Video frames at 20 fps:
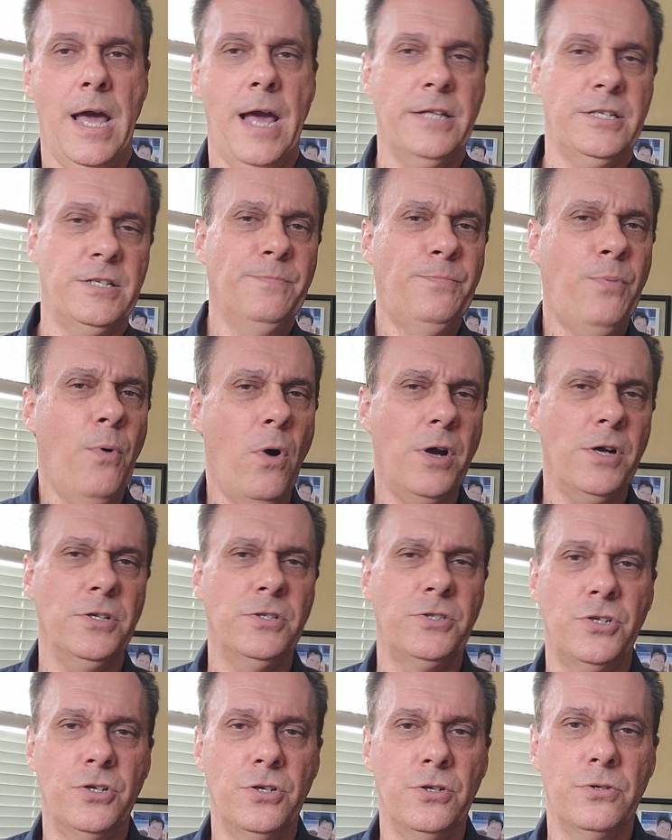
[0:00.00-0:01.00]
It's
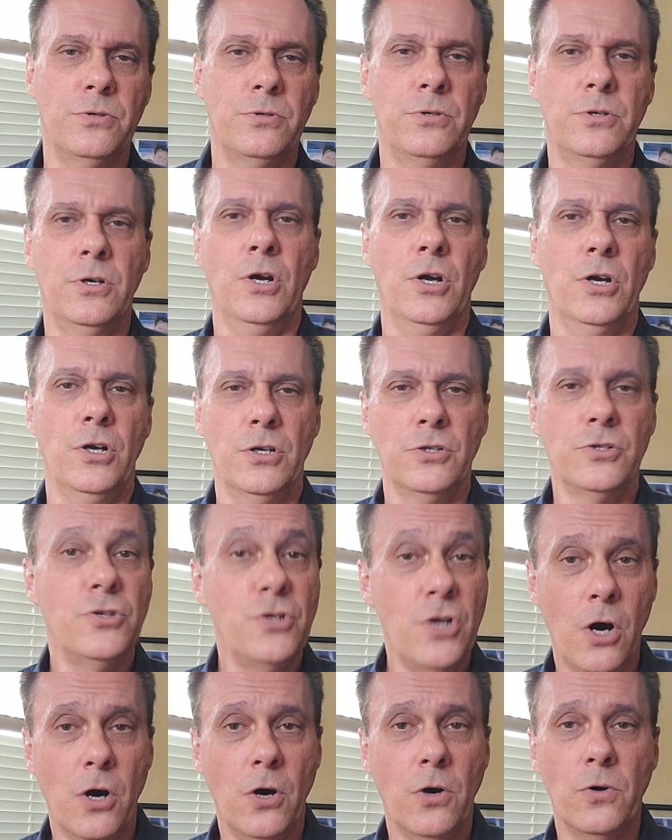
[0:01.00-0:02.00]
important to
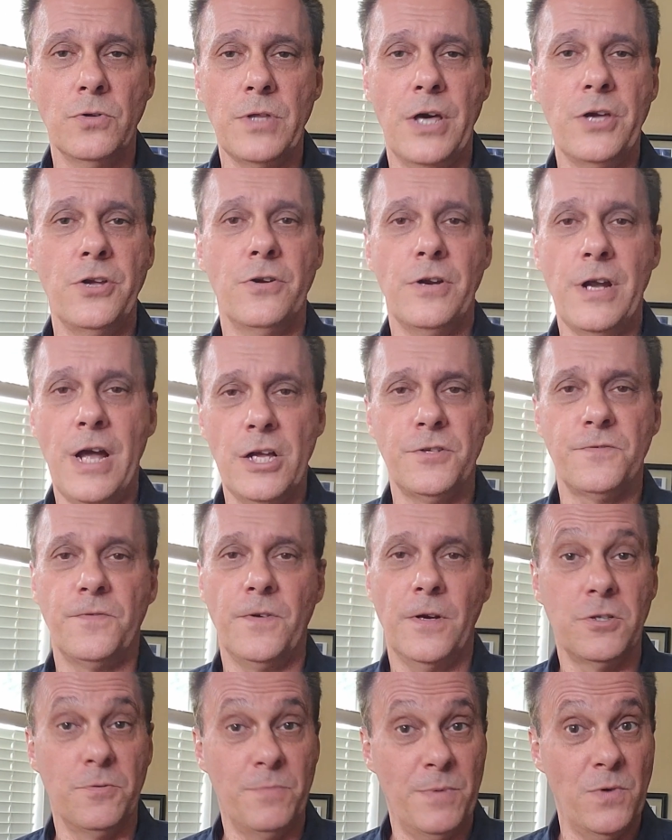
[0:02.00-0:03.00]
know that your hedge
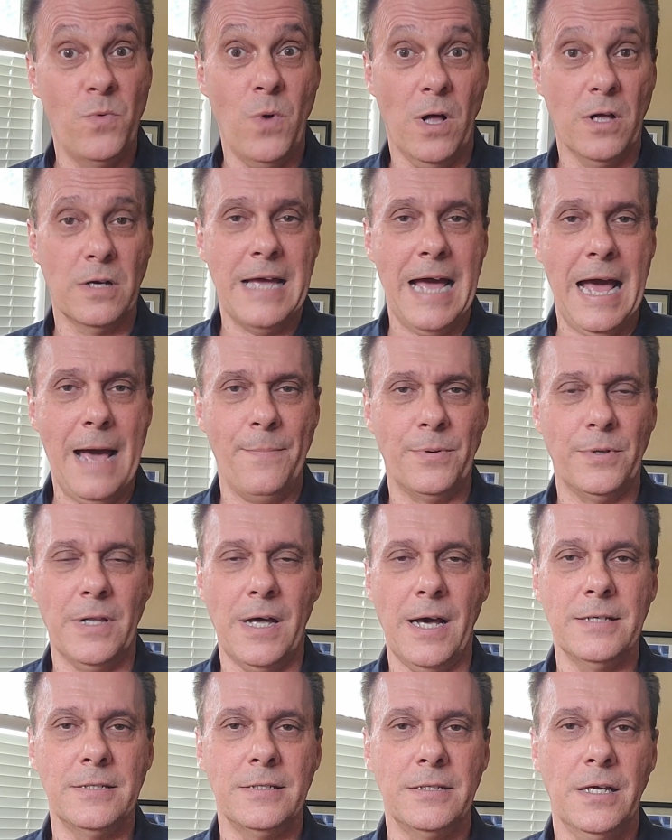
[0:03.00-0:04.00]
fund to be well
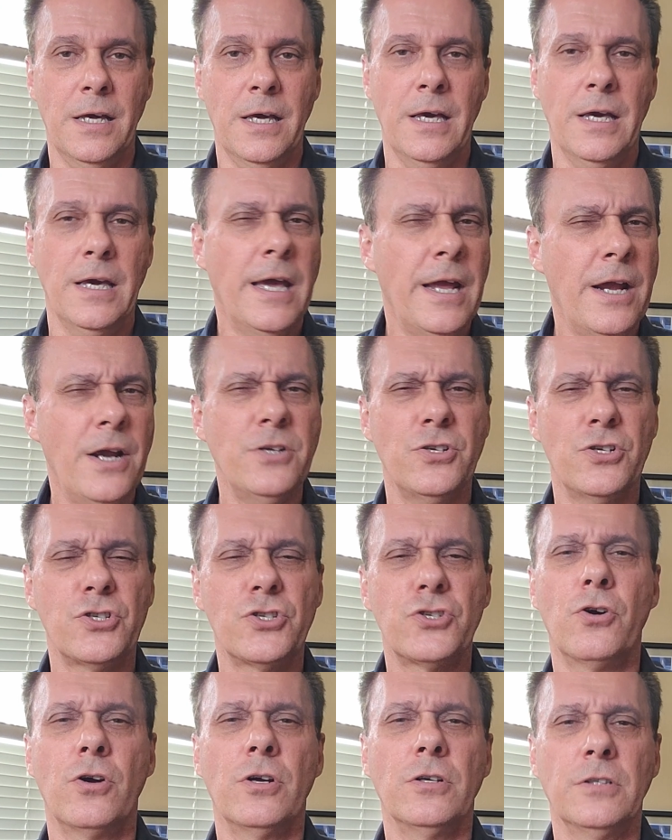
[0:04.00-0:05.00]
capitalized. here's a
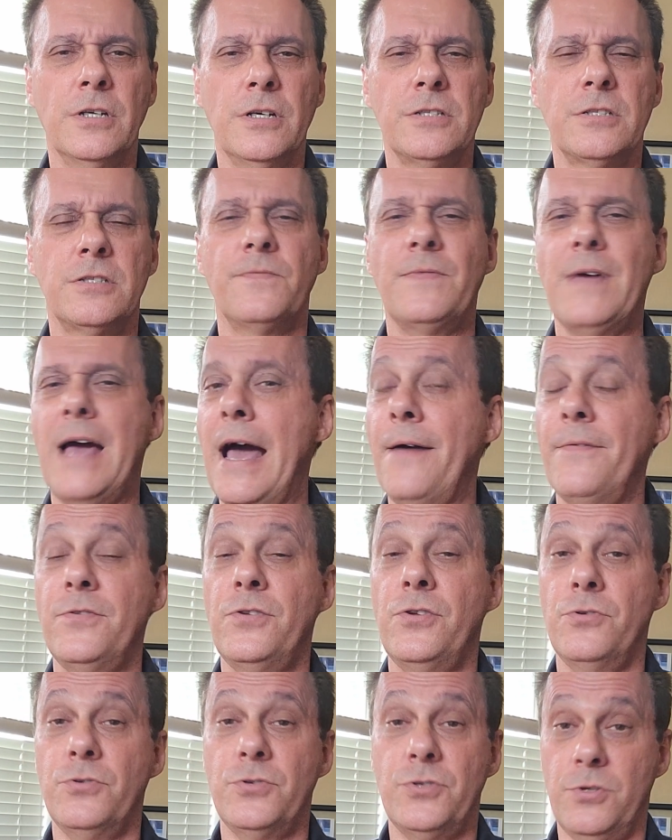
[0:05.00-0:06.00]
short list of
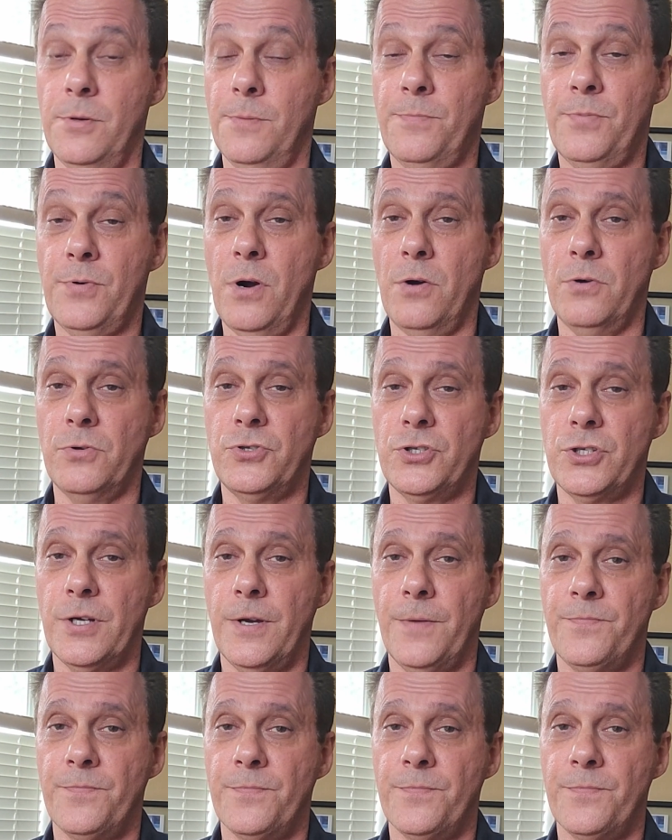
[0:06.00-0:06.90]
avenues to approach.